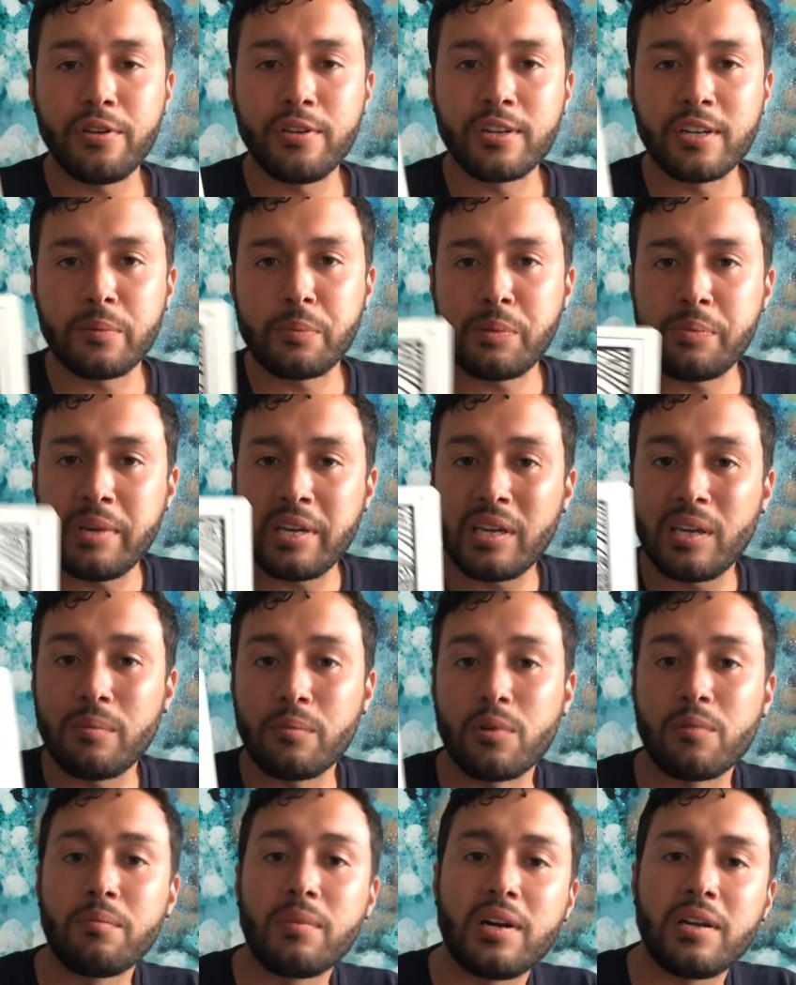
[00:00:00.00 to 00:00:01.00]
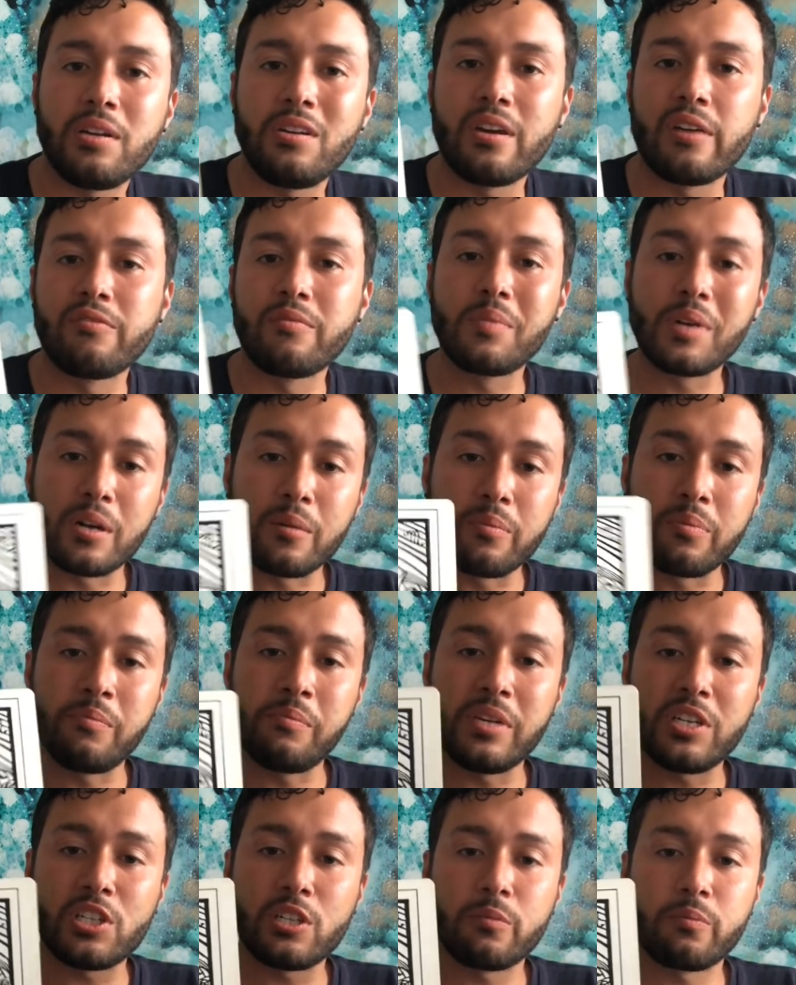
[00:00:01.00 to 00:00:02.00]
You're going to be making more money. You have a better
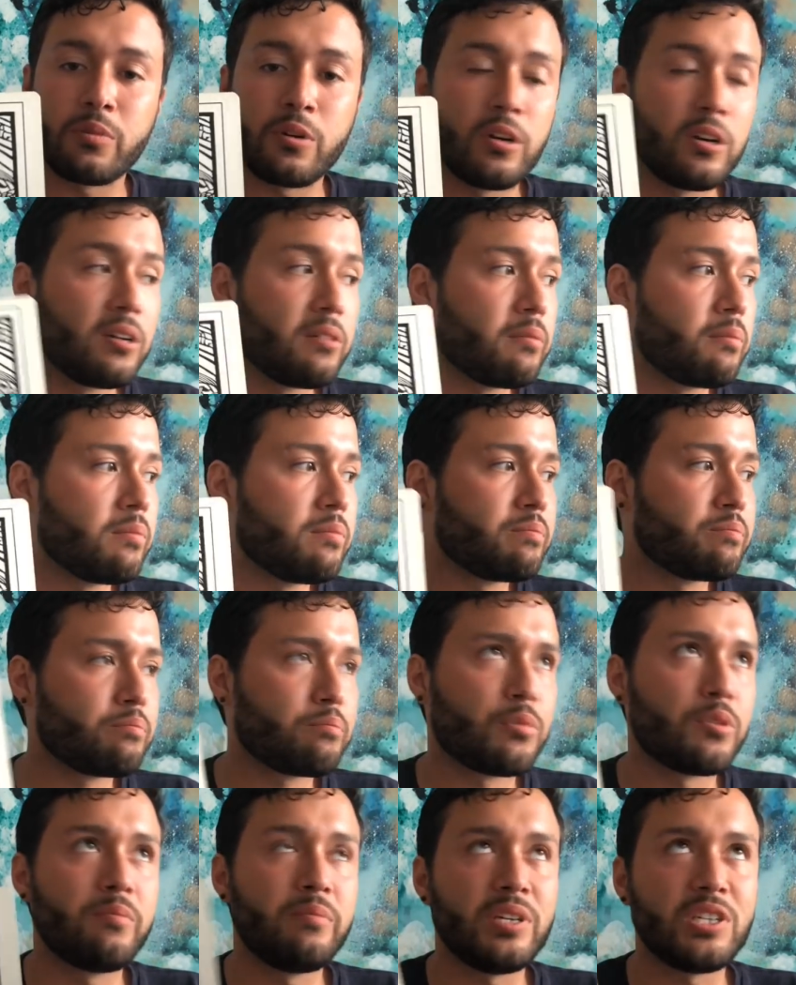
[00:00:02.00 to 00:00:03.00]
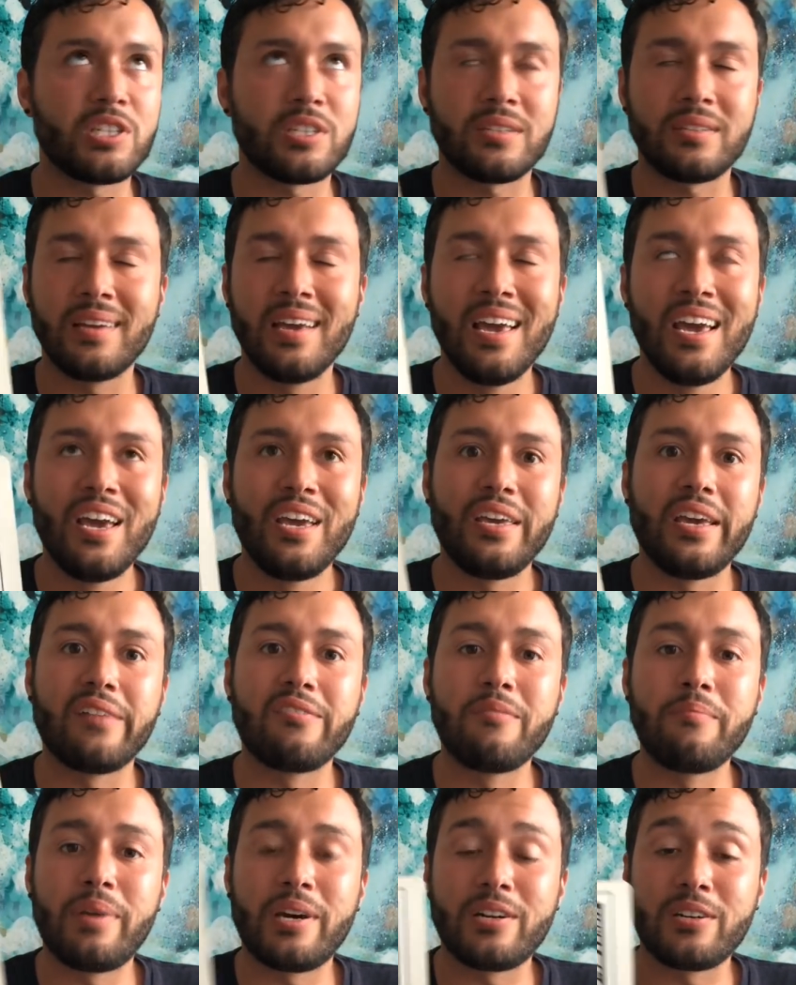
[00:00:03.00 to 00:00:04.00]
permission per, permission. You
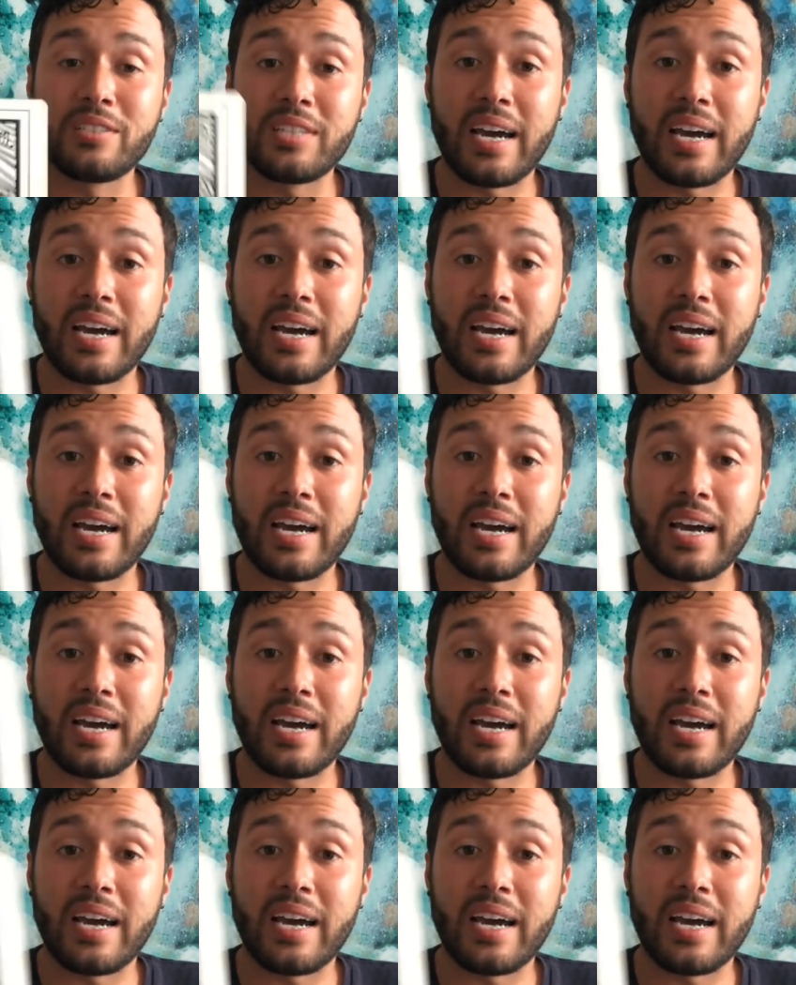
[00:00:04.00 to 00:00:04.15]
have a better